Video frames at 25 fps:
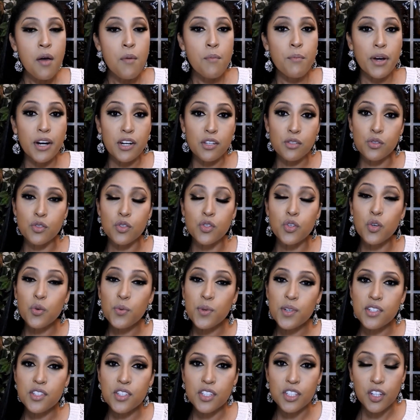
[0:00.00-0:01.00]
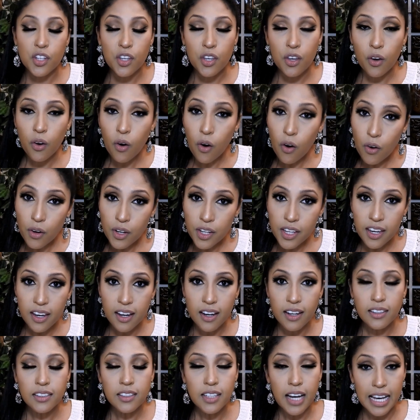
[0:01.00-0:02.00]
Versus Cuban
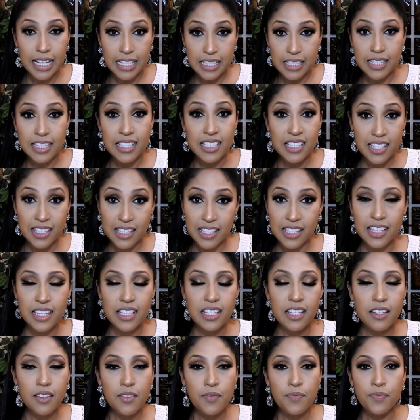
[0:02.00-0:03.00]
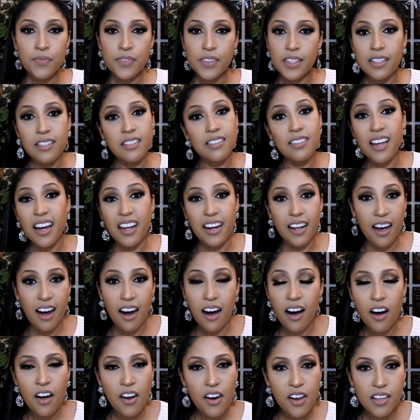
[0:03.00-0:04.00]
zirconia, a ZZ, is not a
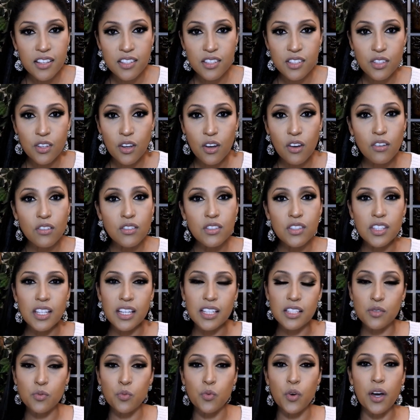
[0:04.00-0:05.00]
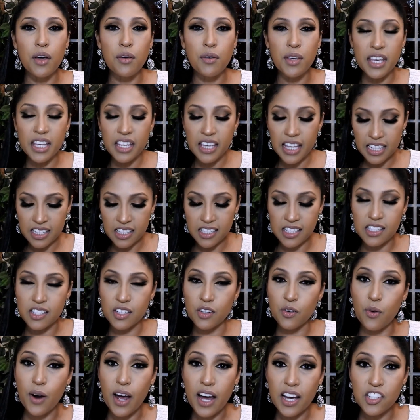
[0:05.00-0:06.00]
hard stone. That's why it gets
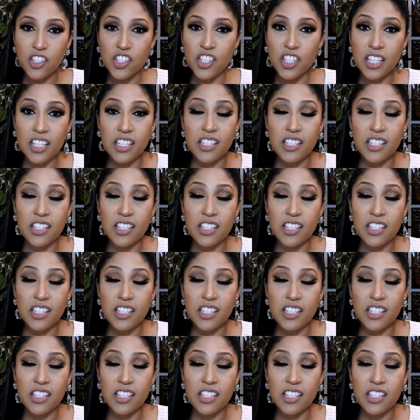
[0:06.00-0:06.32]
scratched